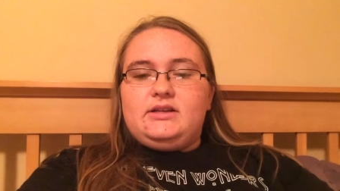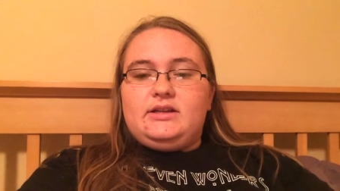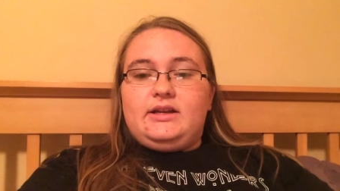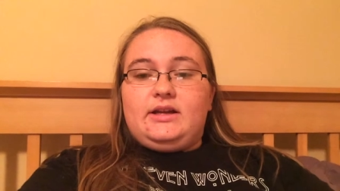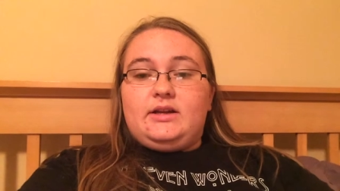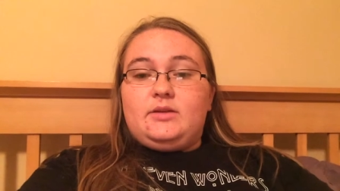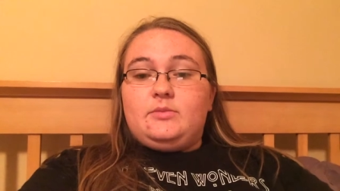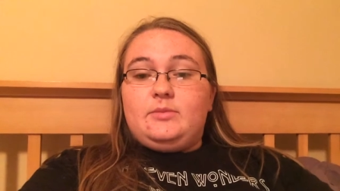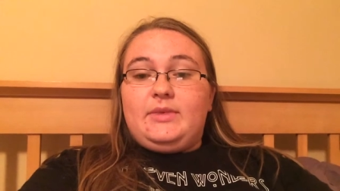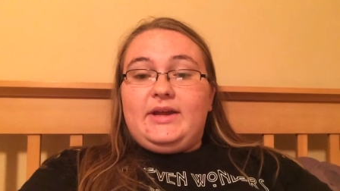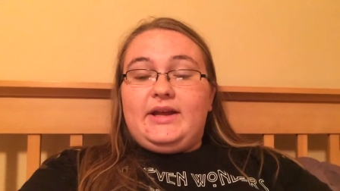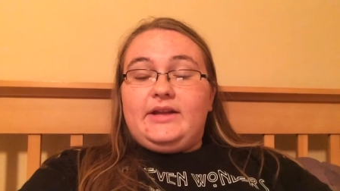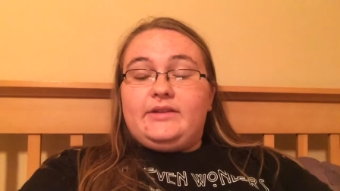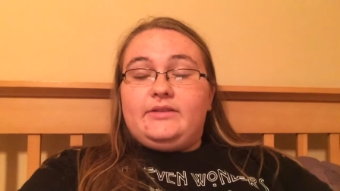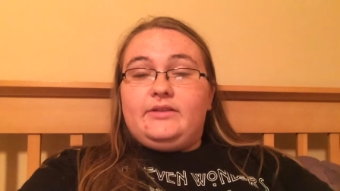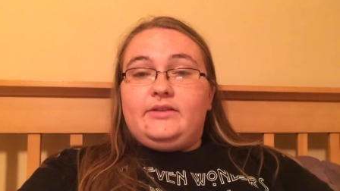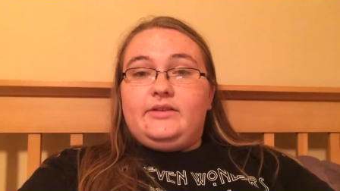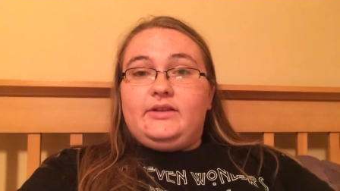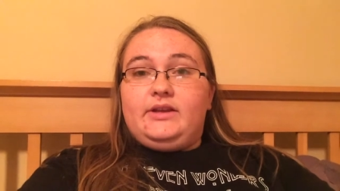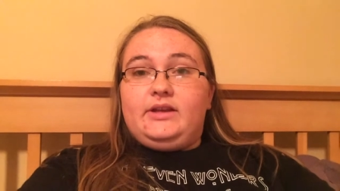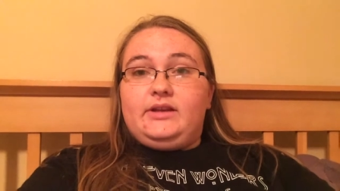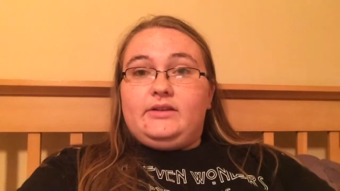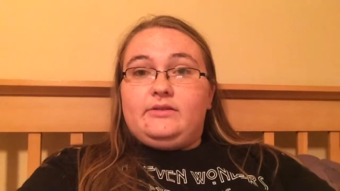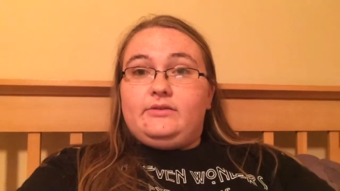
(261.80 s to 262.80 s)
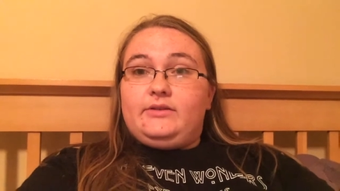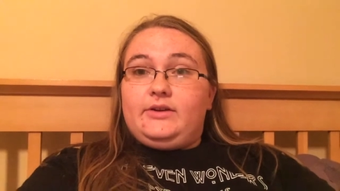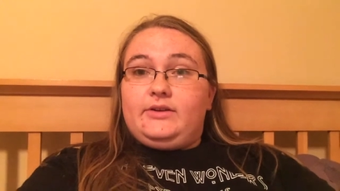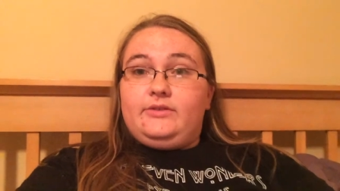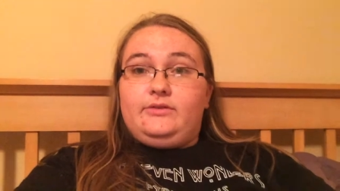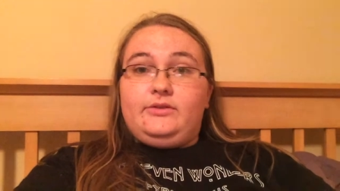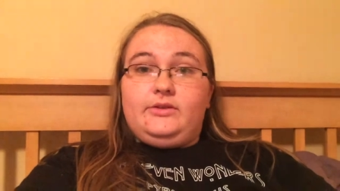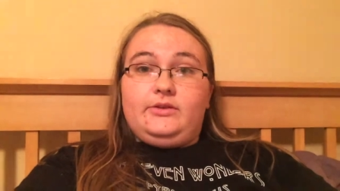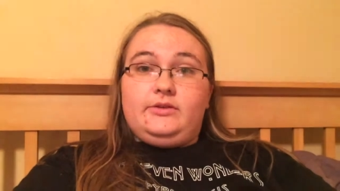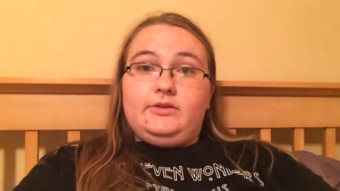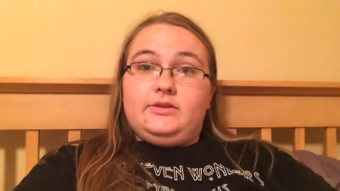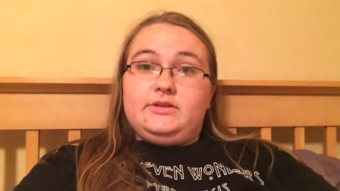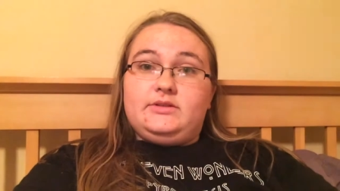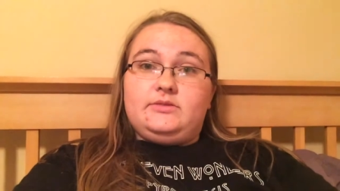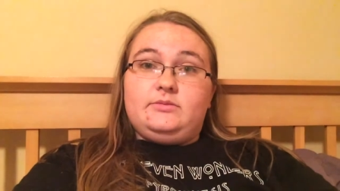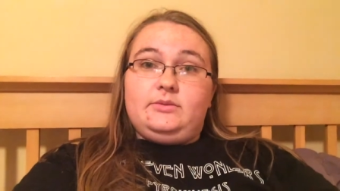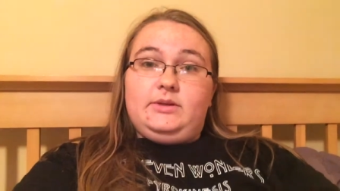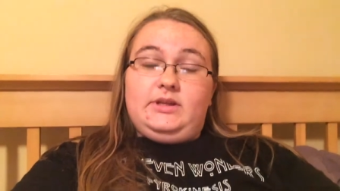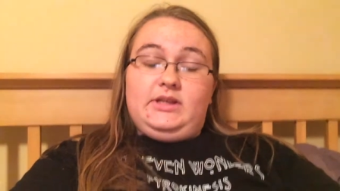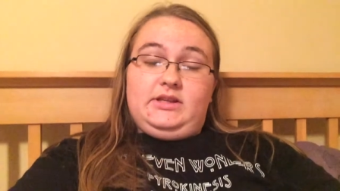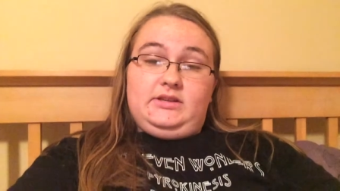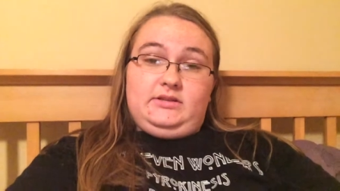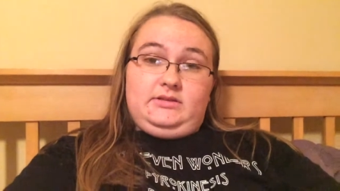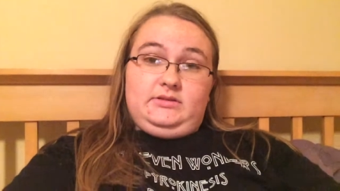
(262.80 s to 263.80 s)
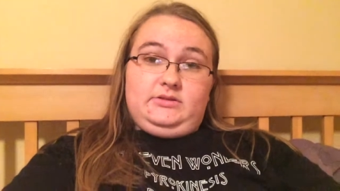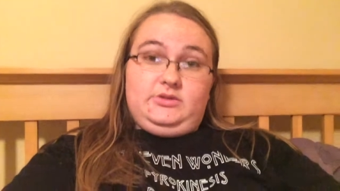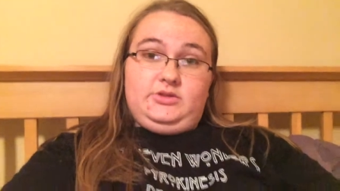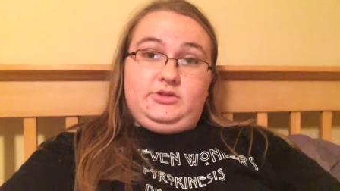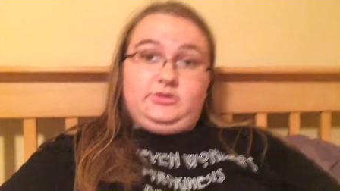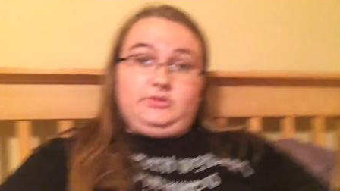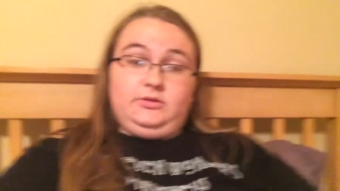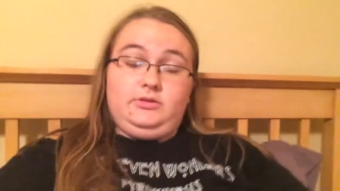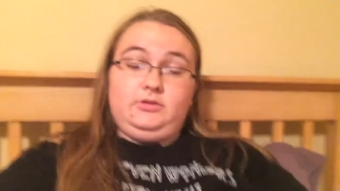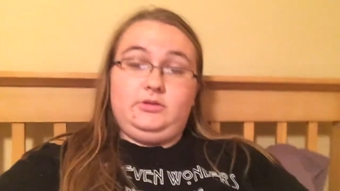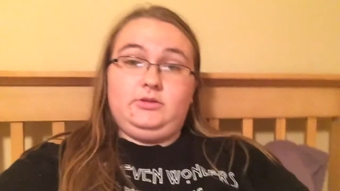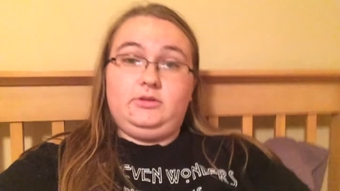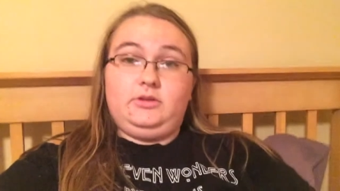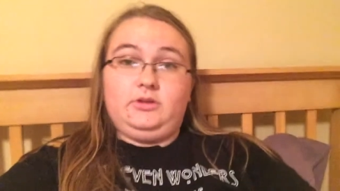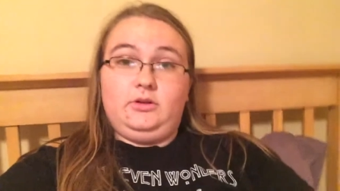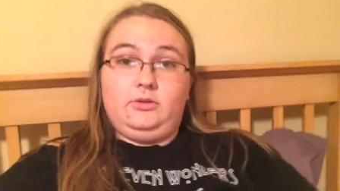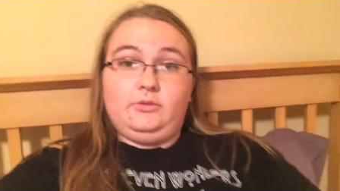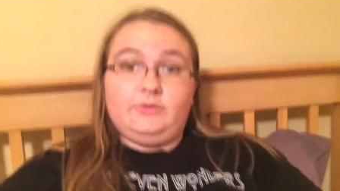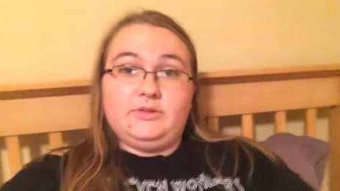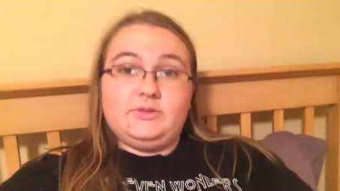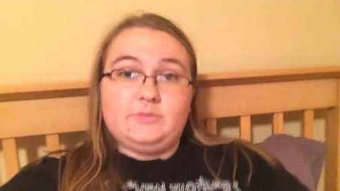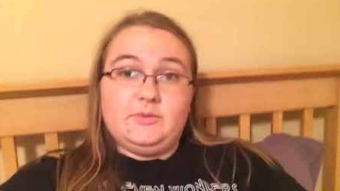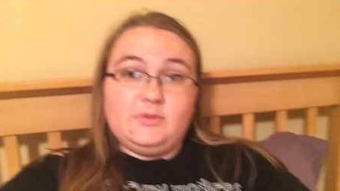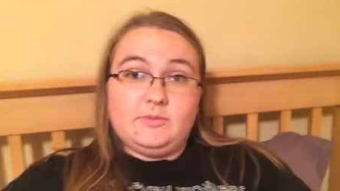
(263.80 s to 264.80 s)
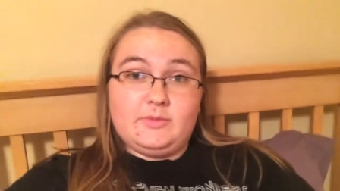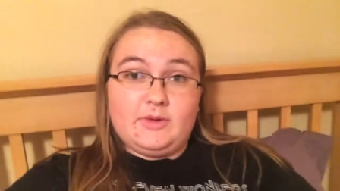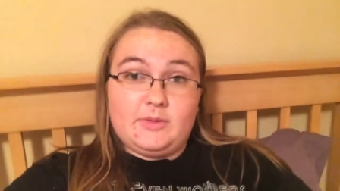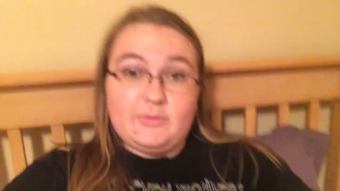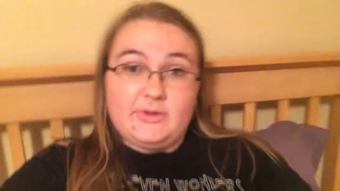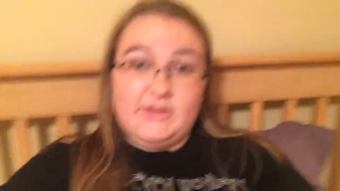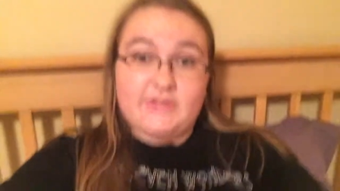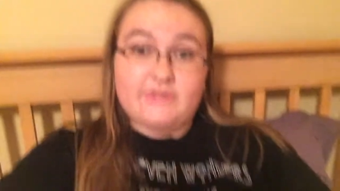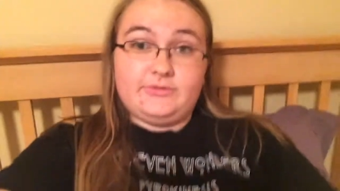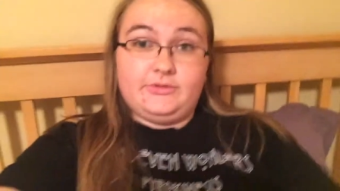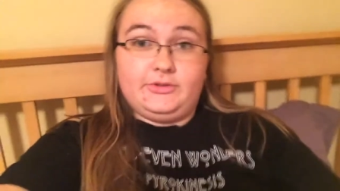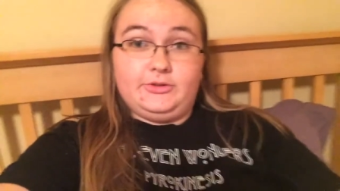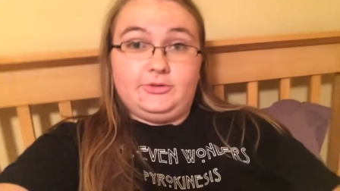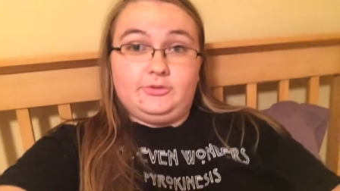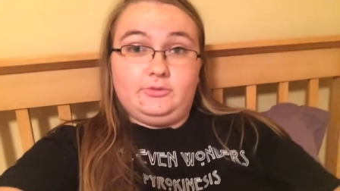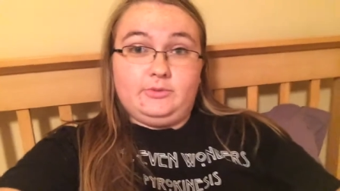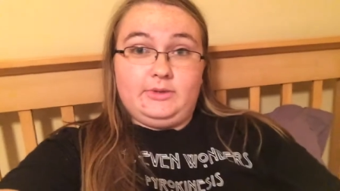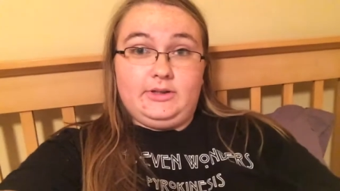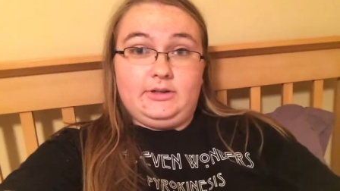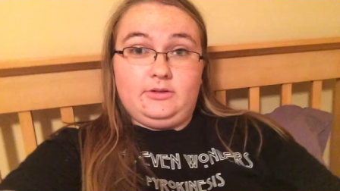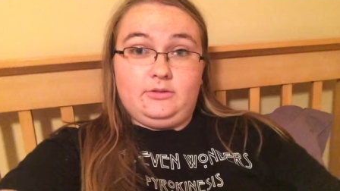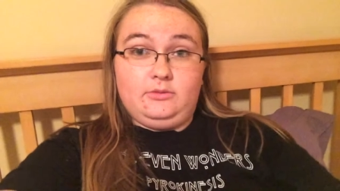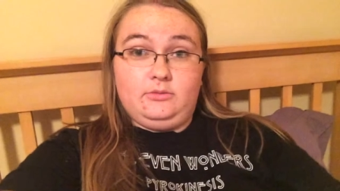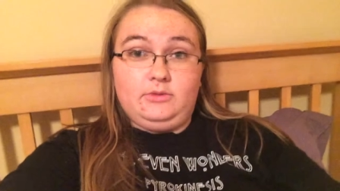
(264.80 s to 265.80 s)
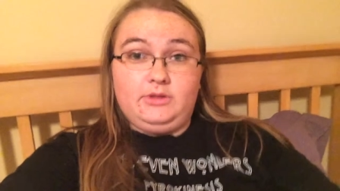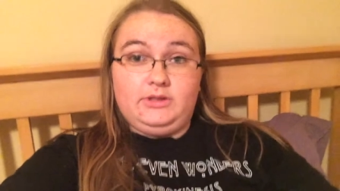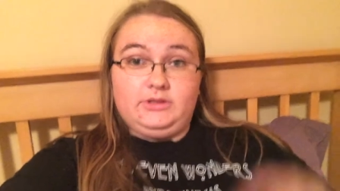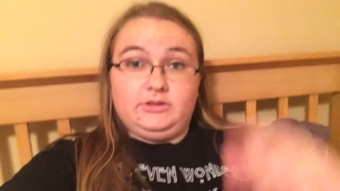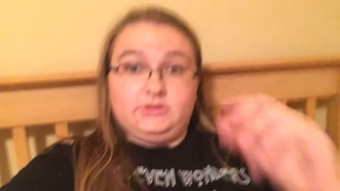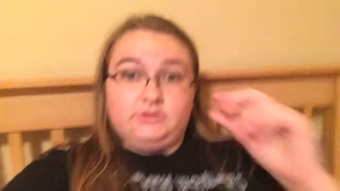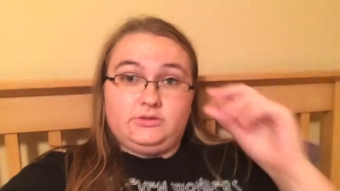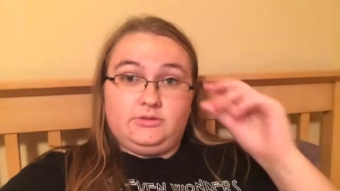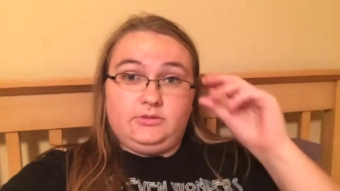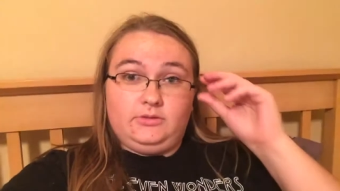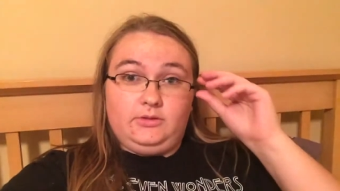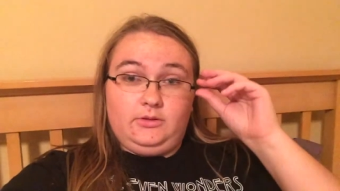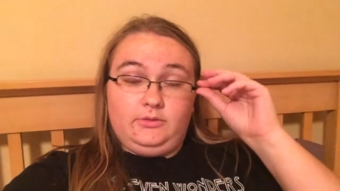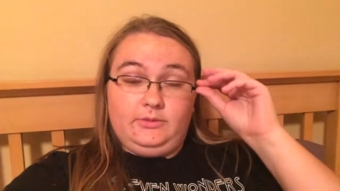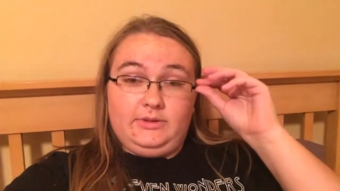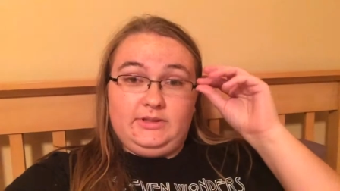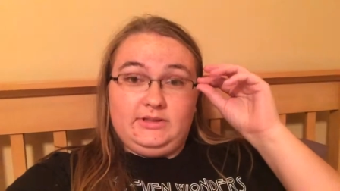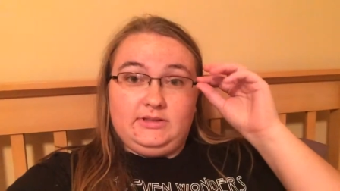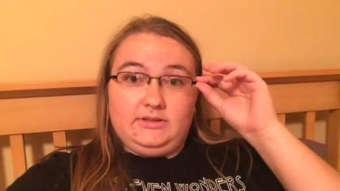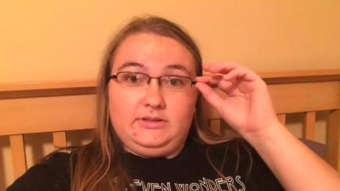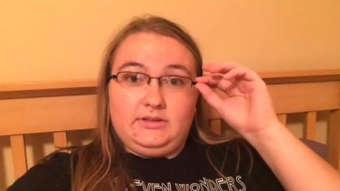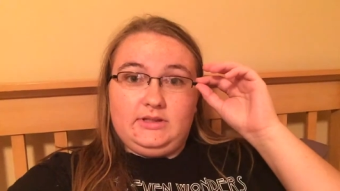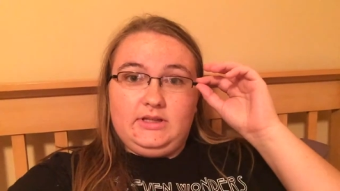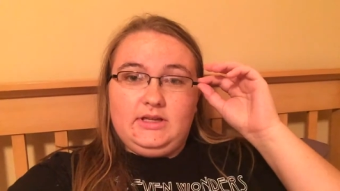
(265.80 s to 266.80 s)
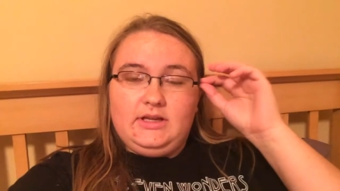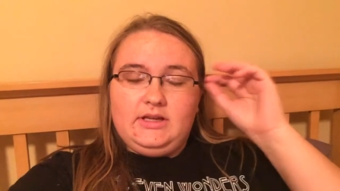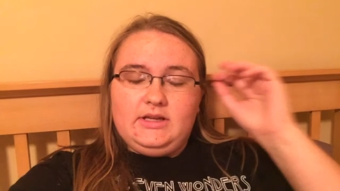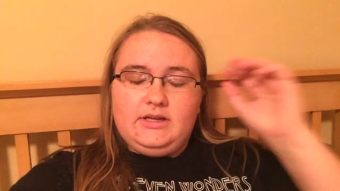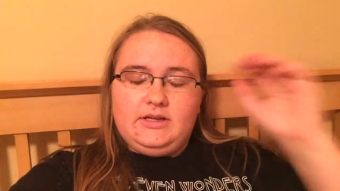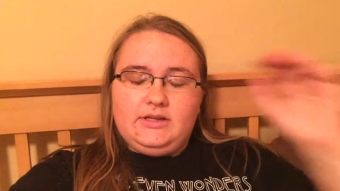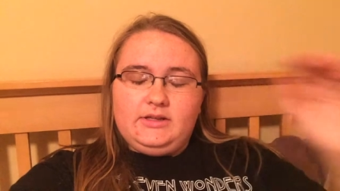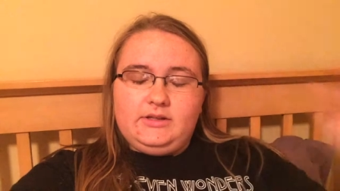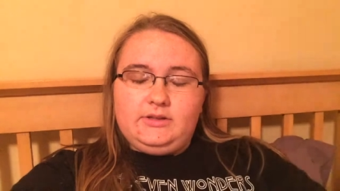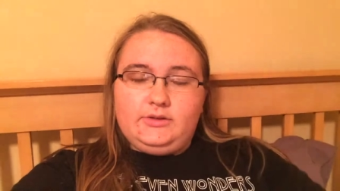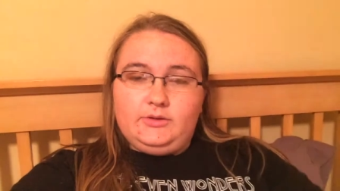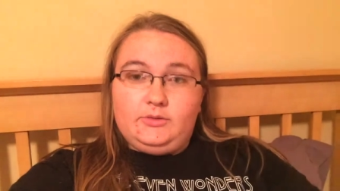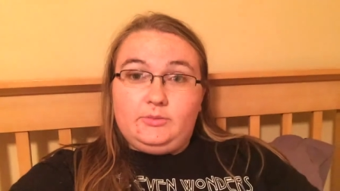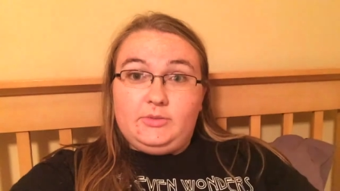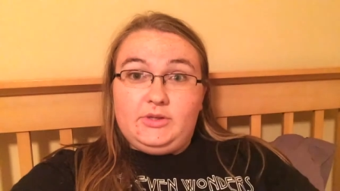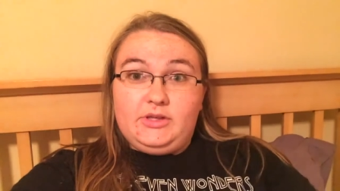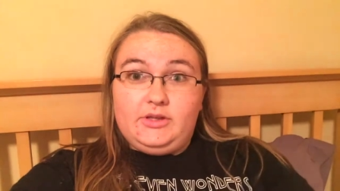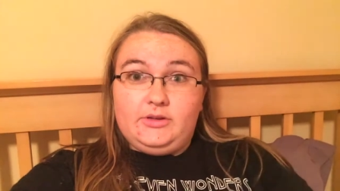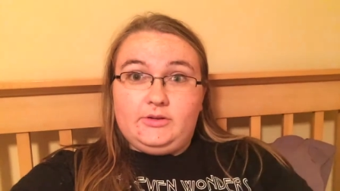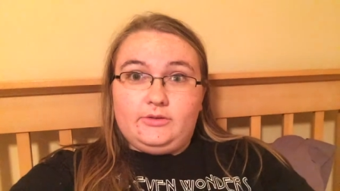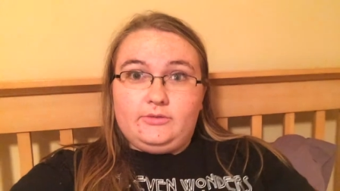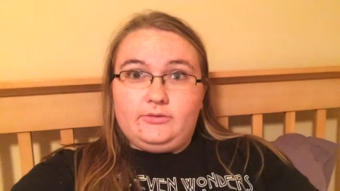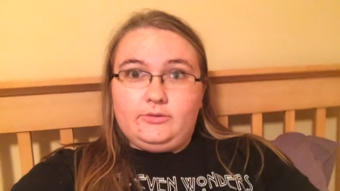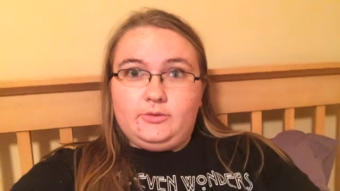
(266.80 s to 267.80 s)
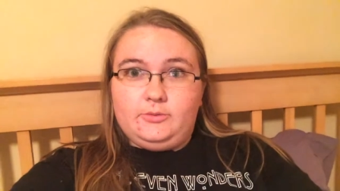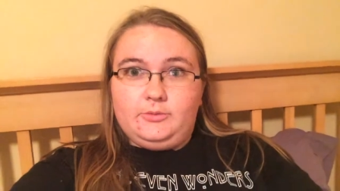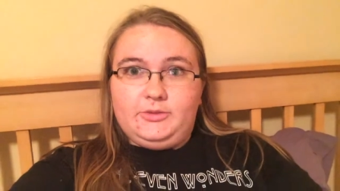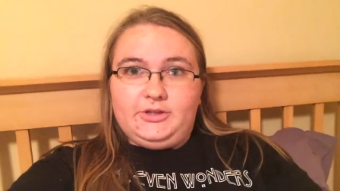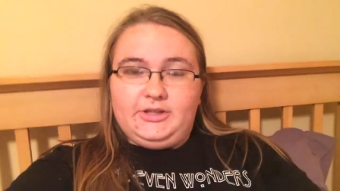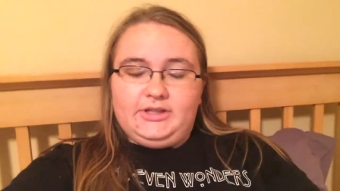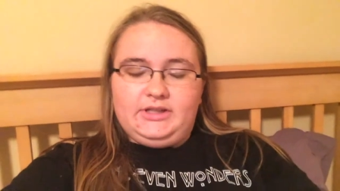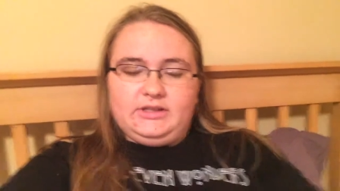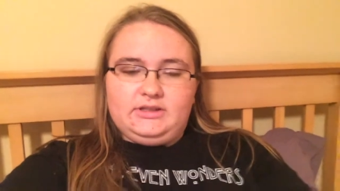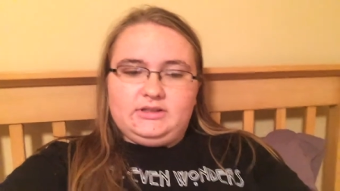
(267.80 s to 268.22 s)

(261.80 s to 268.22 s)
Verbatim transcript: not a bad thing if I feel this way. And she'll always be my best friend no matter what. And she'll always, you know, be there for me.